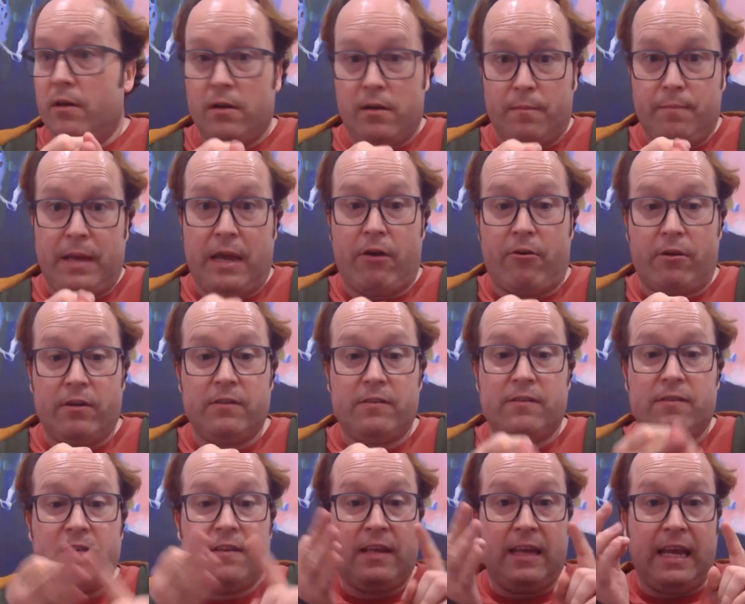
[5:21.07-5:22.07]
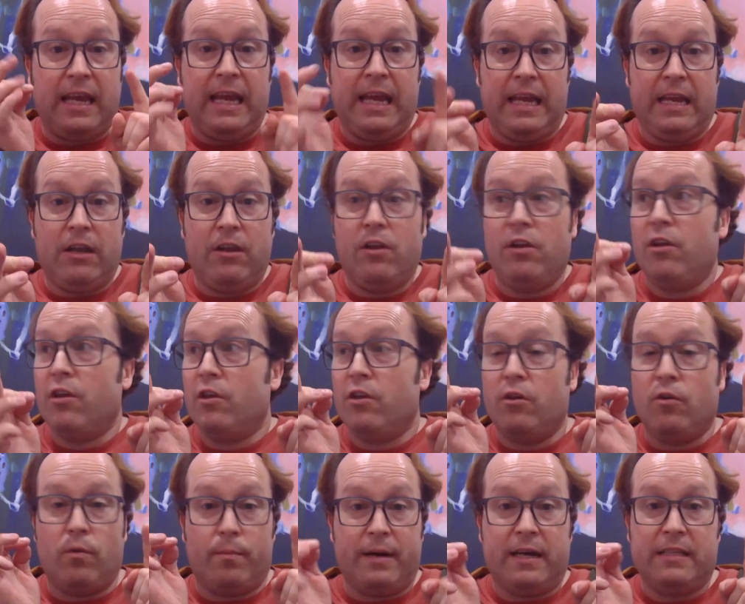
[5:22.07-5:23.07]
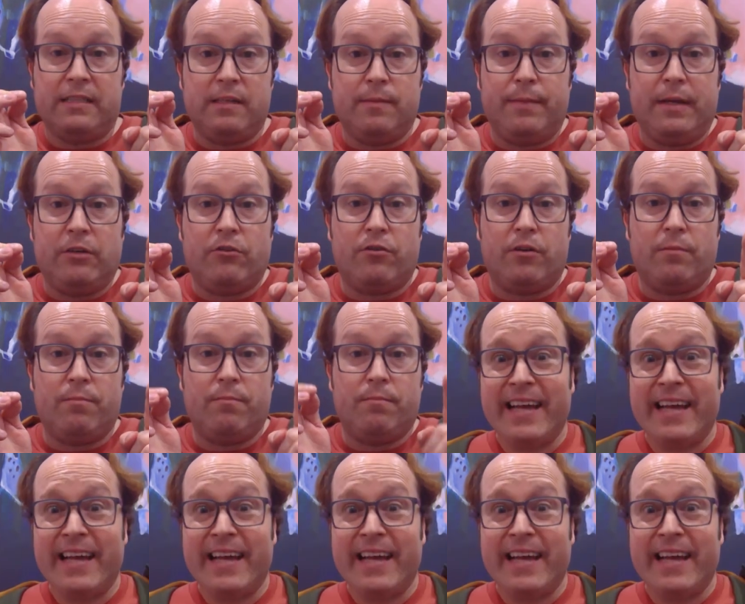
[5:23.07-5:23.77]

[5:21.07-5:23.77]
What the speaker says: parents in your master bedroom.